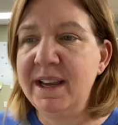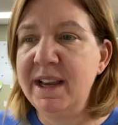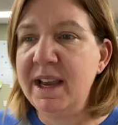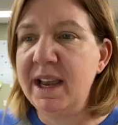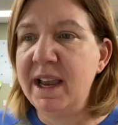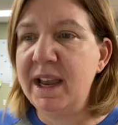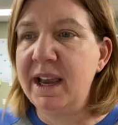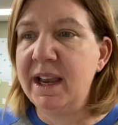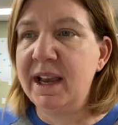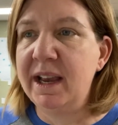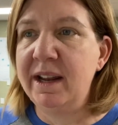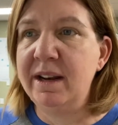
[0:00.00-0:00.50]

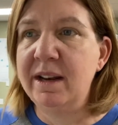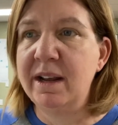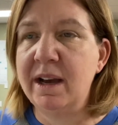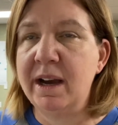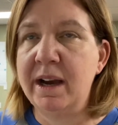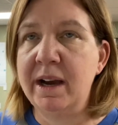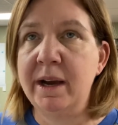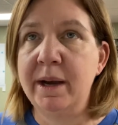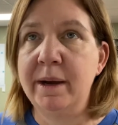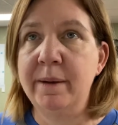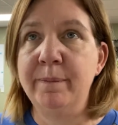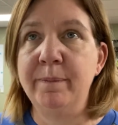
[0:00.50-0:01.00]
And
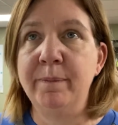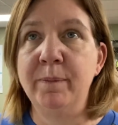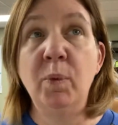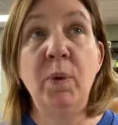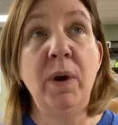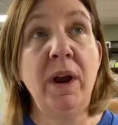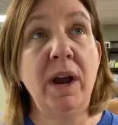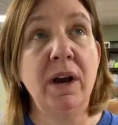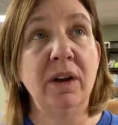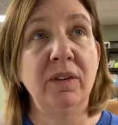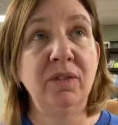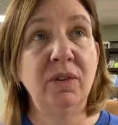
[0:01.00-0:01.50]

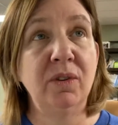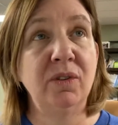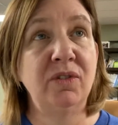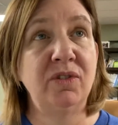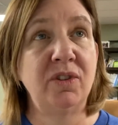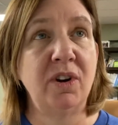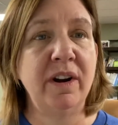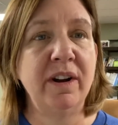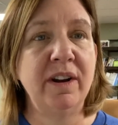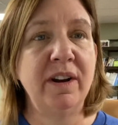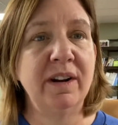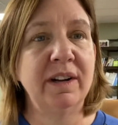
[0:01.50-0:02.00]
we also
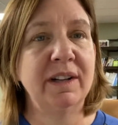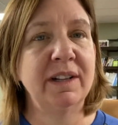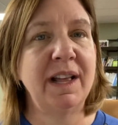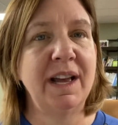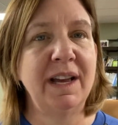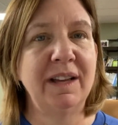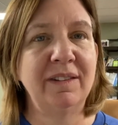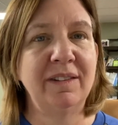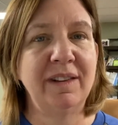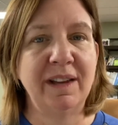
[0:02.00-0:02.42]
started a class